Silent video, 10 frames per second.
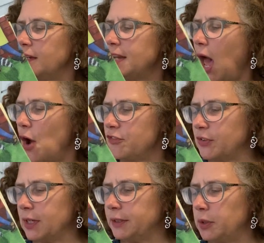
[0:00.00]
Now,
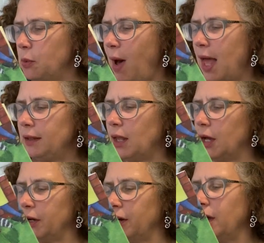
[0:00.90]
for a little while
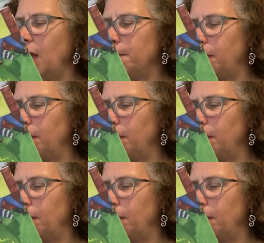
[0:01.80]
longer,